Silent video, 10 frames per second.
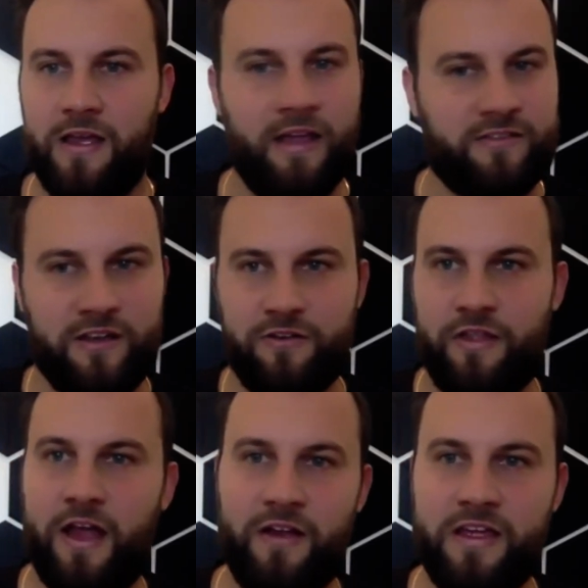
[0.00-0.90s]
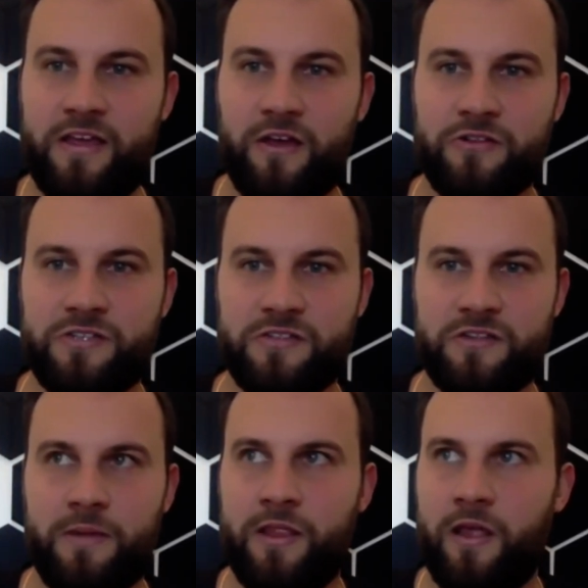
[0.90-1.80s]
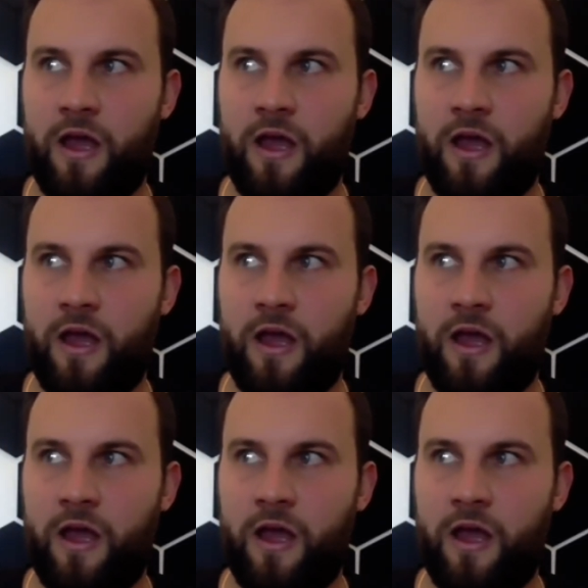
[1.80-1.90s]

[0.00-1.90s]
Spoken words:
It's under their ecosystem.